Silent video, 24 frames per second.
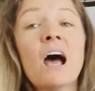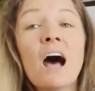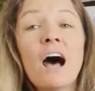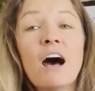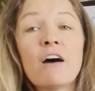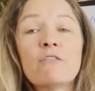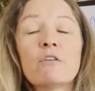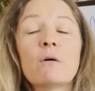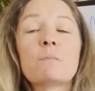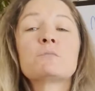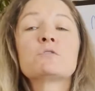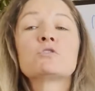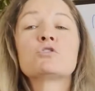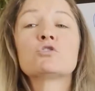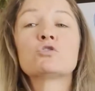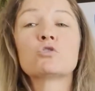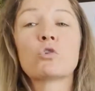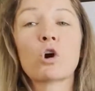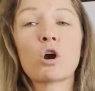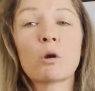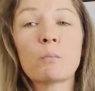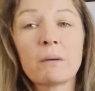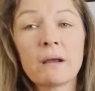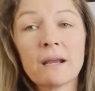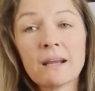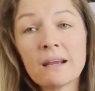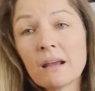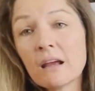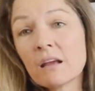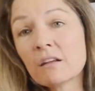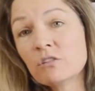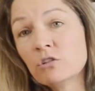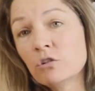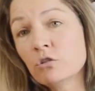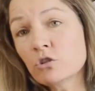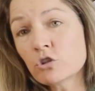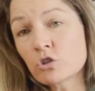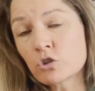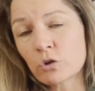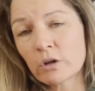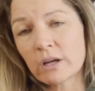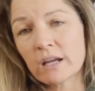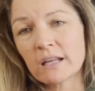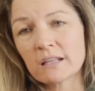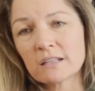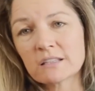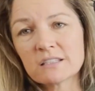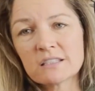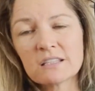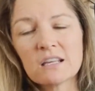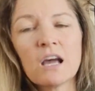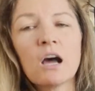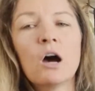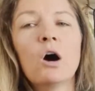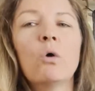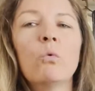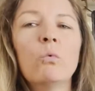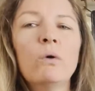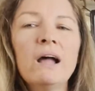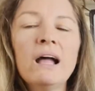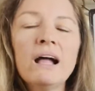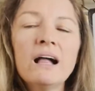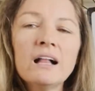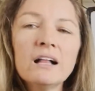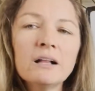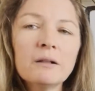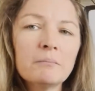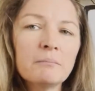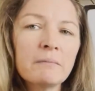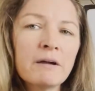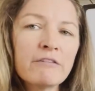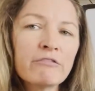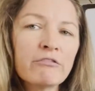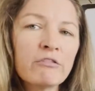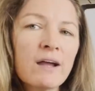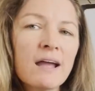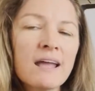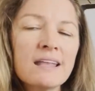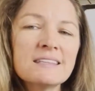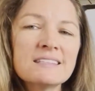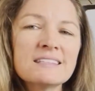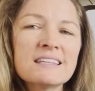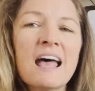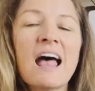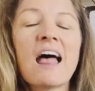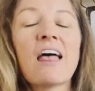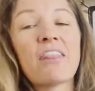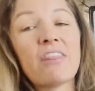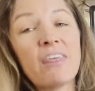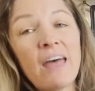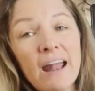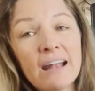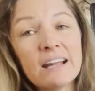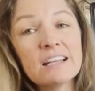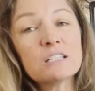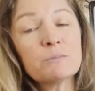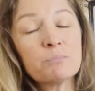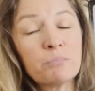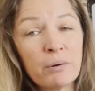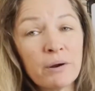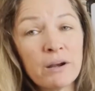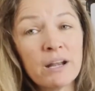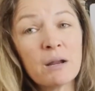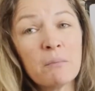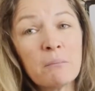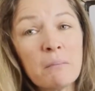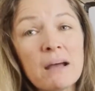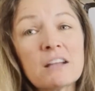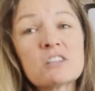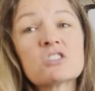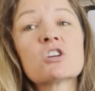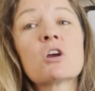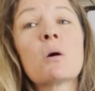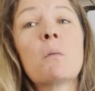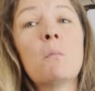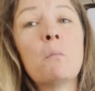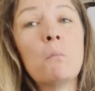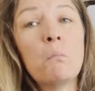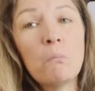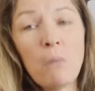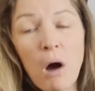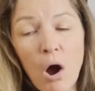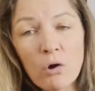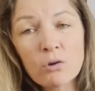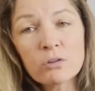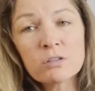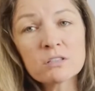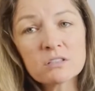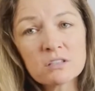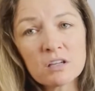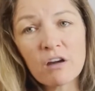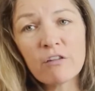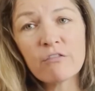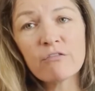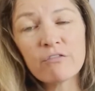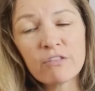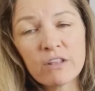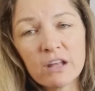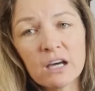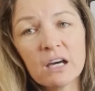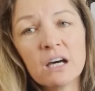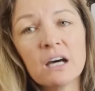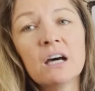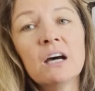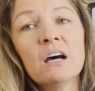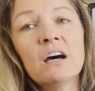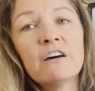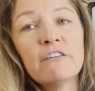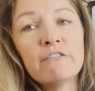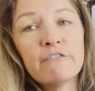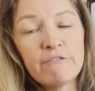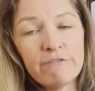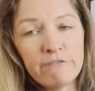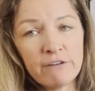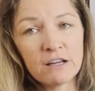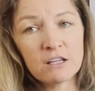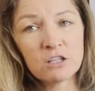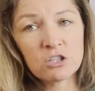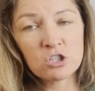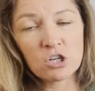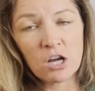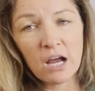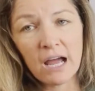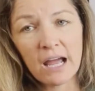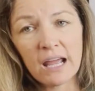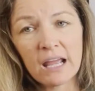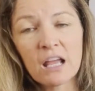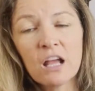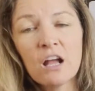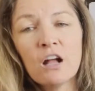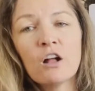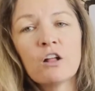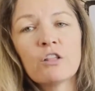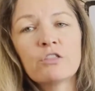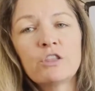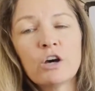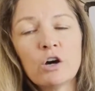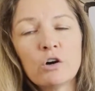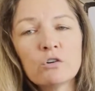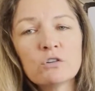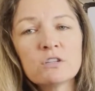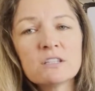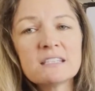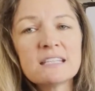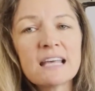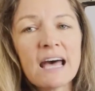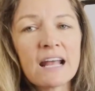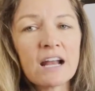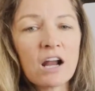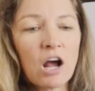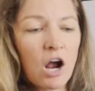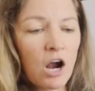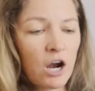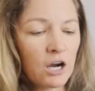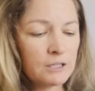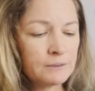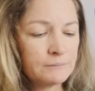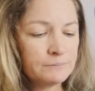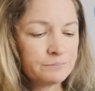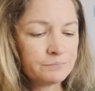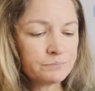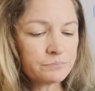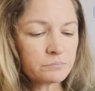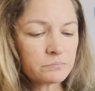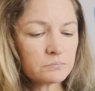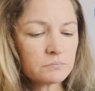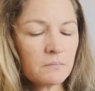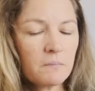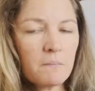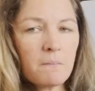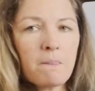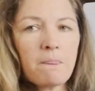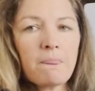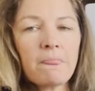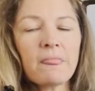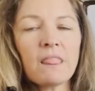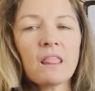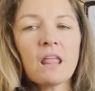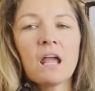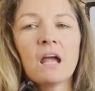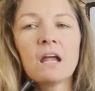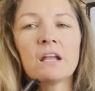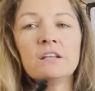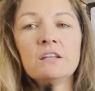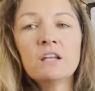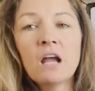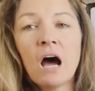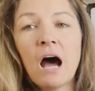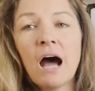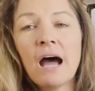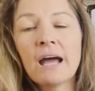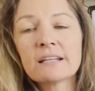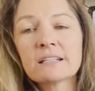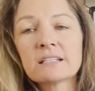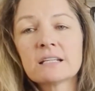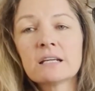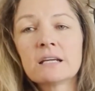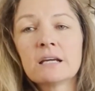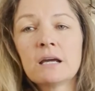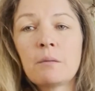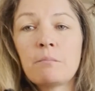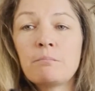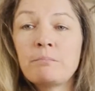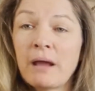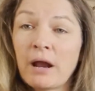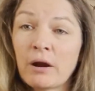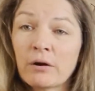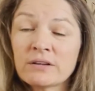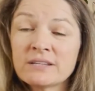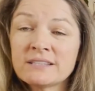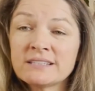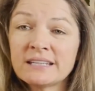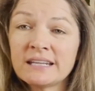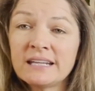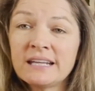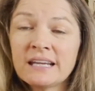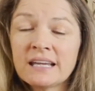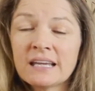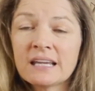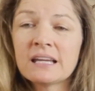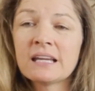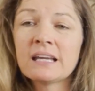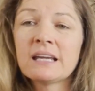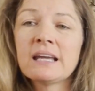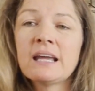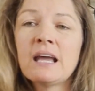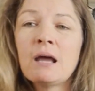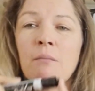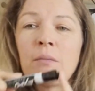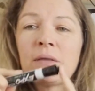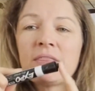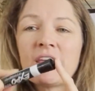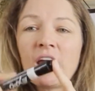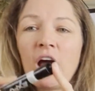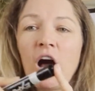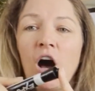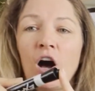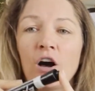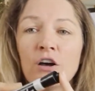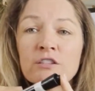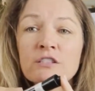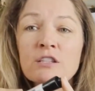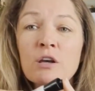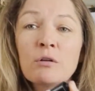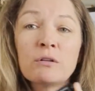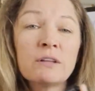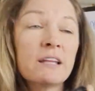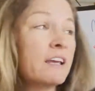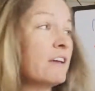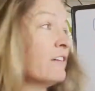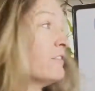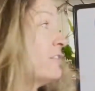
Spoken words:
of absorbing nutrients? Well, my friends, that is pretty much most of the fungi. Those that are not parasitic, but they also live